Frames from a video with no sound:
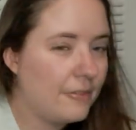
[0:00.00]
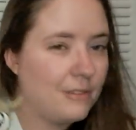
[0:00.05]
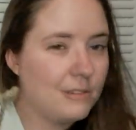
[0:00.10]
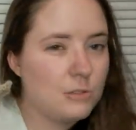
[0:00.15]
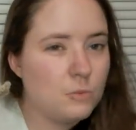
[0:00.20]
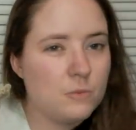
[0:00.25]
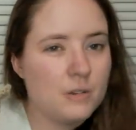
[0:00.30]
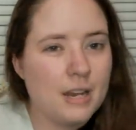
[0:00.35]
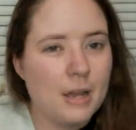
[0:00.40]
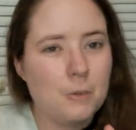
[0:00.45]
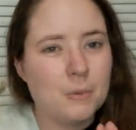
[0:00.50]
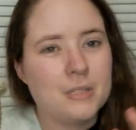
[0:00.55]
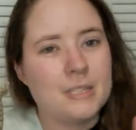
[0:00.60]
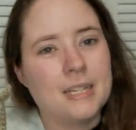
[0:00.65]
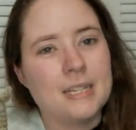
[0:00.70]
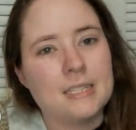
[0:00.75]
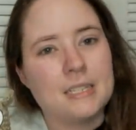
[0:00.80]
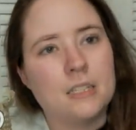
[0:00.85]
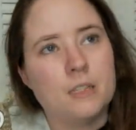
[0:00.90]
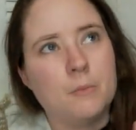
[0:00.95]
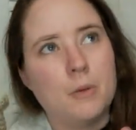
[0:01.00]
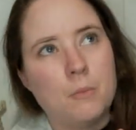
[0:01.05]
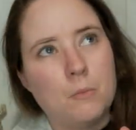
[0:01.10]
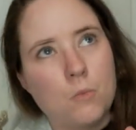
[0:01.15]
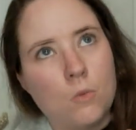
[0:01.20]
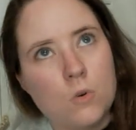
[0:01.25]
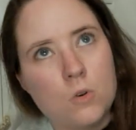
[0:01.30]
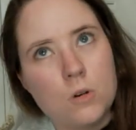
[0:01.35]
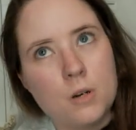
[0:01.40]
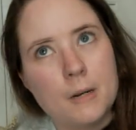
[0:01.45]
This one I would say is a little bit
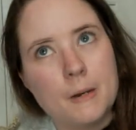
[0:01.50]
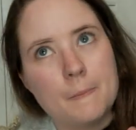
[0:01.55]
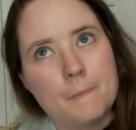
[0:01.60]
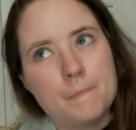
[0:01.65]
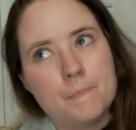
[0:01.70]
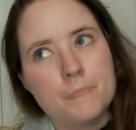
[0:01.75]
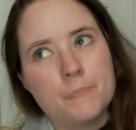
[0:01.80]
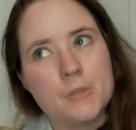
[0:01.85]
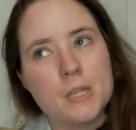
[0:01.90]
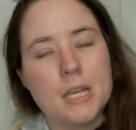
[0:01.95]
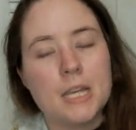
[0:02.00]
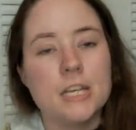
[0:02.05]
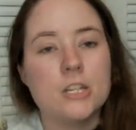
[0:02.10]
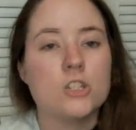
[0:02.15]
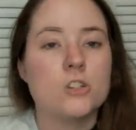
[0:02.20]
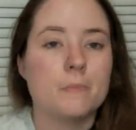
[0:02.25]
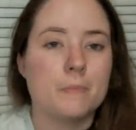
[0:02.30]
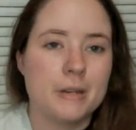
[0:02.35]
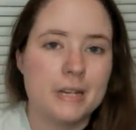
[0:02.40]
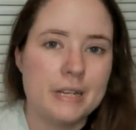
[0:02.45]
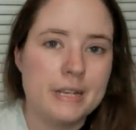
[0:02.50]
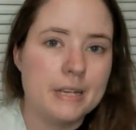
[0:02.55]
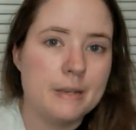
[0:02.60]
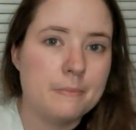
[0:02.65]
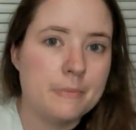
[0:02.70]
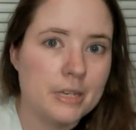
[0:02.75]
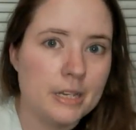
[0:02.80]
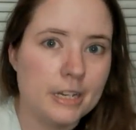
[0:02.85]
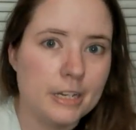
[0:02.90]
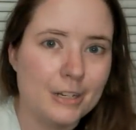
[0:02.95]
more
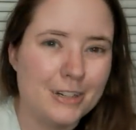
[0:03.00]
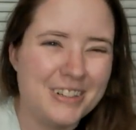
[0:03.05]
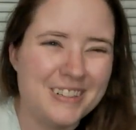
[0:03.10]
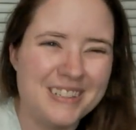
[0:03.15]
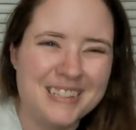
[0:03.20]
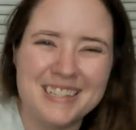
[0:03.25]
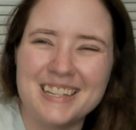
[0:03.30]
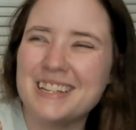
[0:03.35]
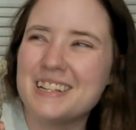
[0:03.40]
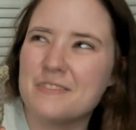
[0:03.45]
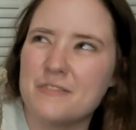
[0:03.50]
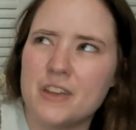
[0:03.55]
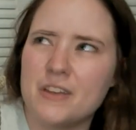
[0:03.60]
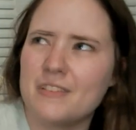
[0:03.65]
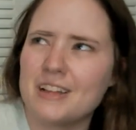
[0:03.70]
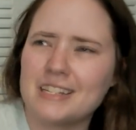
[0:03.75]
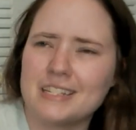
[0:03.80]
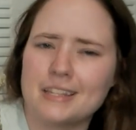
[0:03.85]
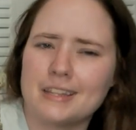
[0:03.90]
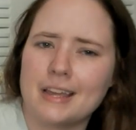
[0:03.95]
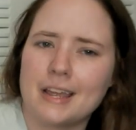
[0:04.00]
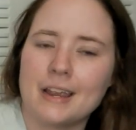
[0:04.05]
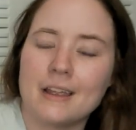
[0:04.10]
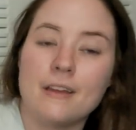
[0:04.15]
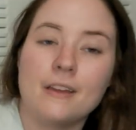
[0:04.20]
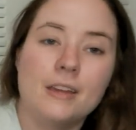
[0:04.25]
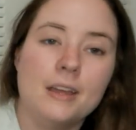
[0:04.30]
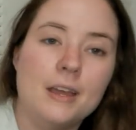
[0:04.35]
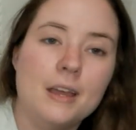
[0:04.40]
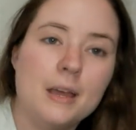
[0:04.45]
intermediate beginners, if that's a
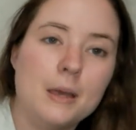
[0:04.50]
thing,